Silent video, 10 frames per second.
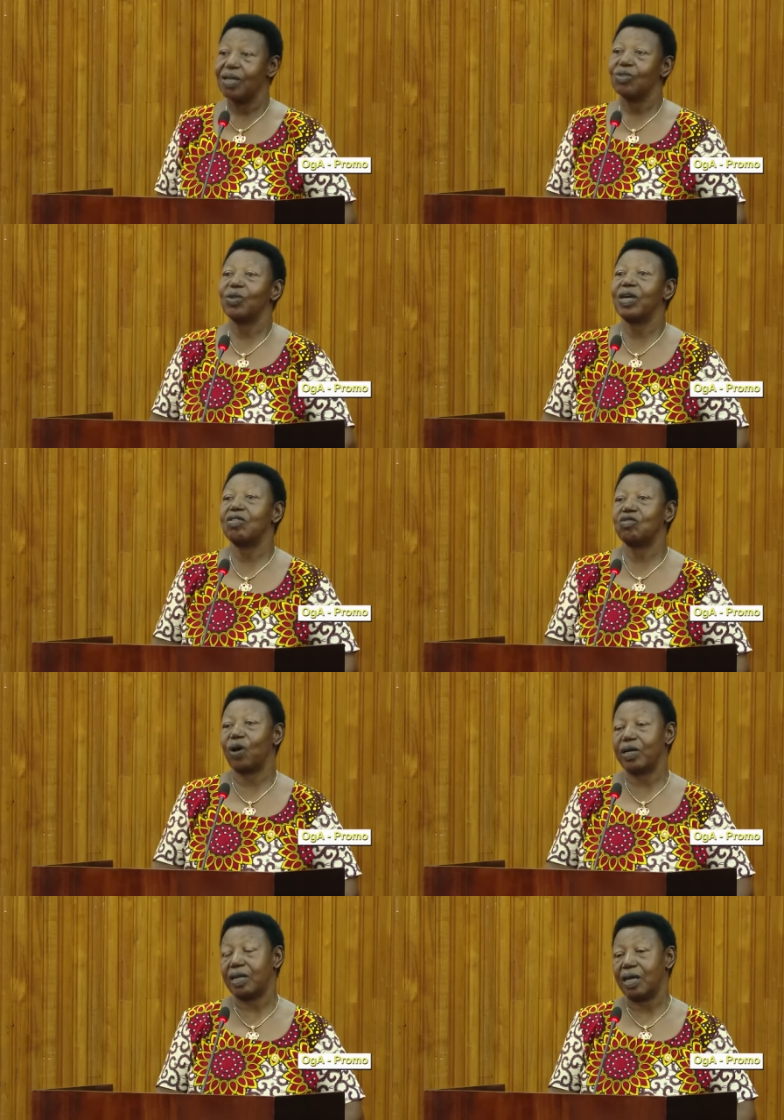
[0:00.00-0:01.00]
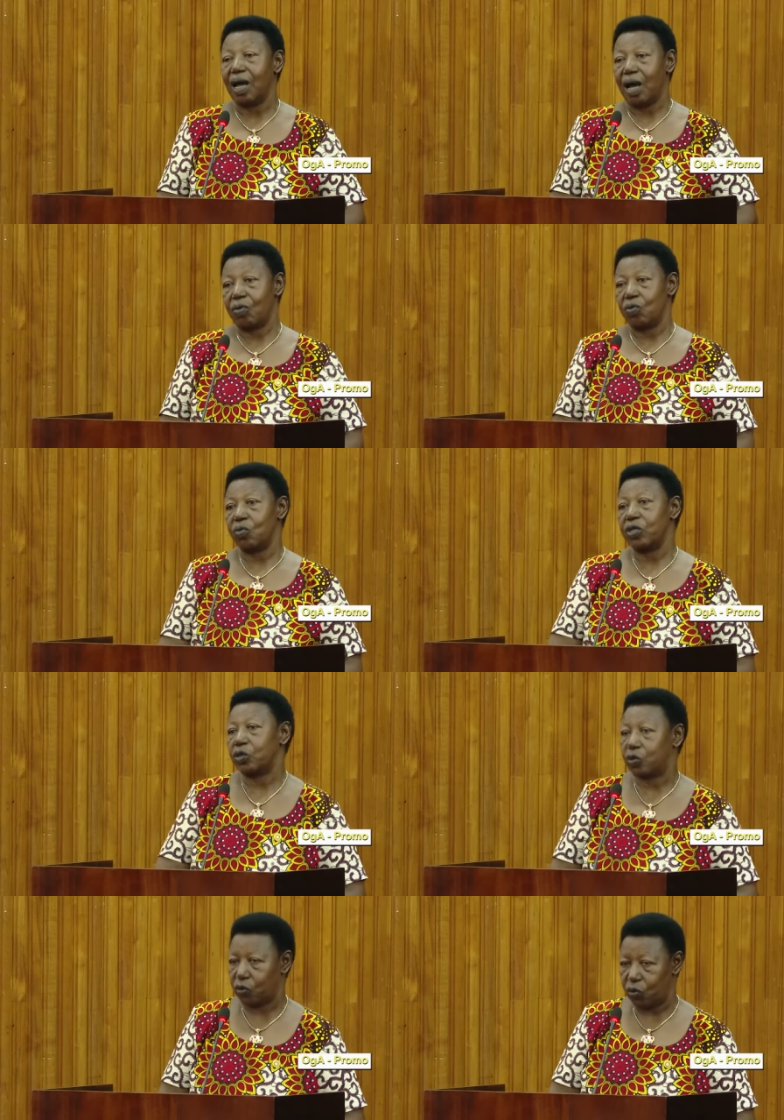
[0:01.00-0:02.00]
So that's what I would
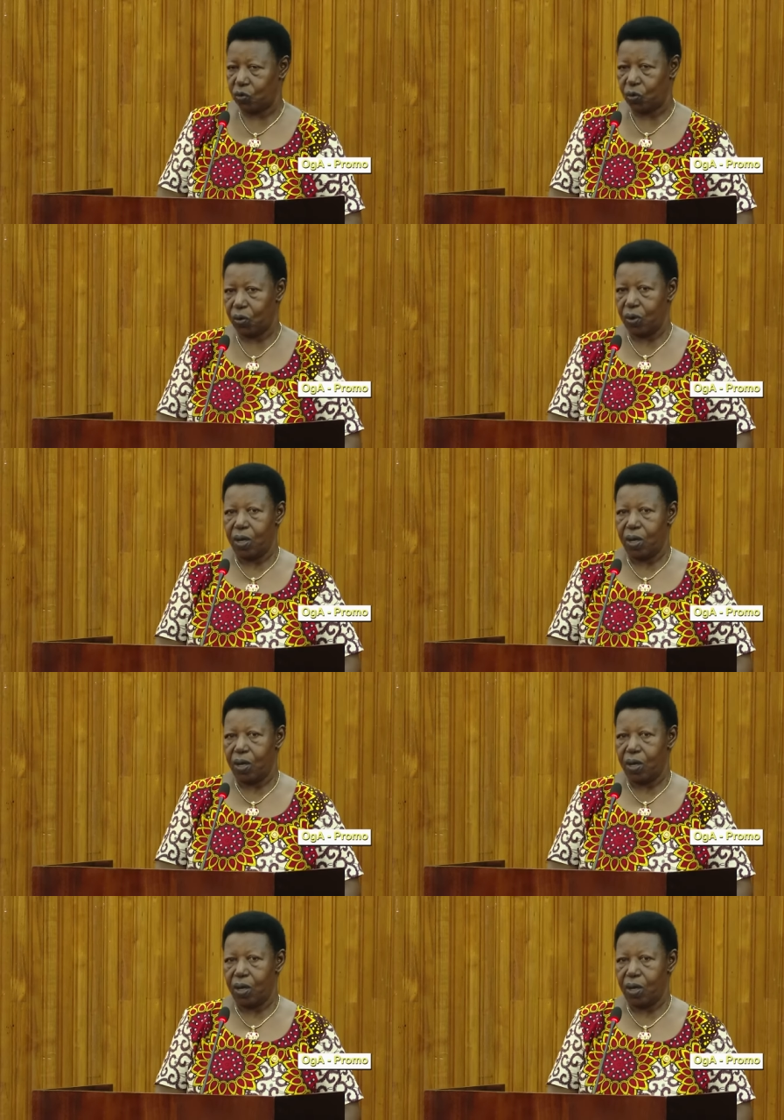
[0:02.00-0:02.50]
wish to you.